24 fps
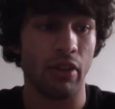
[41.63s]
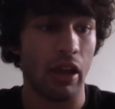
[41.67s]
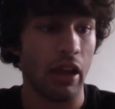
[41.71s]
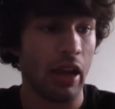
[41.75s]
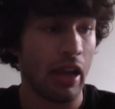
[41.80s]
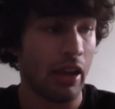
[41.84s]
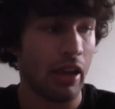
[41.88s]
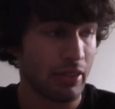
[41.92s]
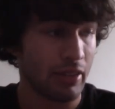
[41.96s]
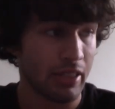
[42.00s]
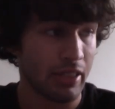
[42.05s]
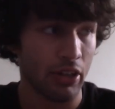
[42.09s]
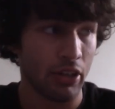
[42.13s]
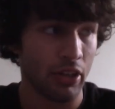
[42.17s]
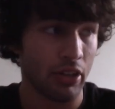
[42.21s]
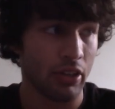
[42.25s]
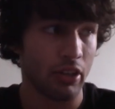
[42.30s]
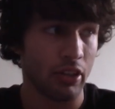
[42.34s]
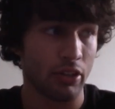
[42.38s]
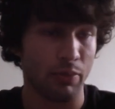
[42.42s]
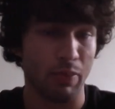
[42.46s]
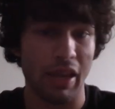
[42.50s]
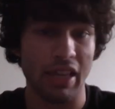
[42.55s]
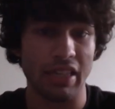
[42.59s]
Outside of
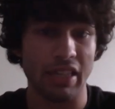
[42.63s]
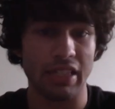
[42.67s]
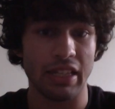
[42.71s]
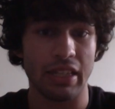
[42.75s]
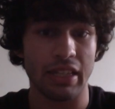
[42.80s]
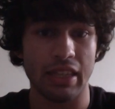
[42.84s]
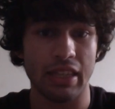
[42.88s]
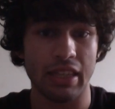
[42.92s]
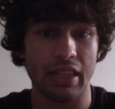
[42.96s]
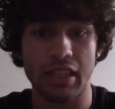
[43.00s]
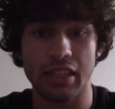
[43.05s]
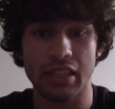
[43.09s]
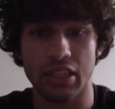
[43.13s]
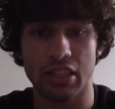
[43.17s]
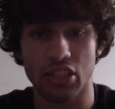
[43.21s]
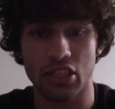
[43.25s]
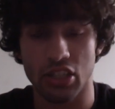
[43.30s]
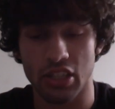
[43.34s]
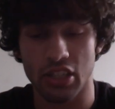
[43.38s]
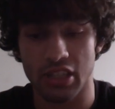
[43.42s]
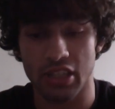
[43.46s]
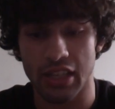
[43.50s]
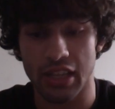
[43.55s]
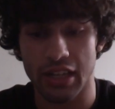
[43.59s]
those basic things, it's
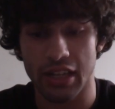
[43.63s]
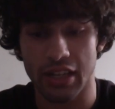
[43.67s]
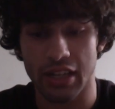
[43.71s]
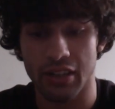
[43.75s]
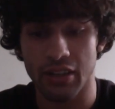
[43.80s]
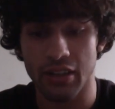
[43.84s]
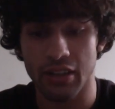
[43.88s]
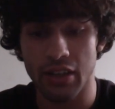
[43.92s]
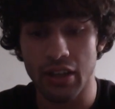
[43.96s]
just like,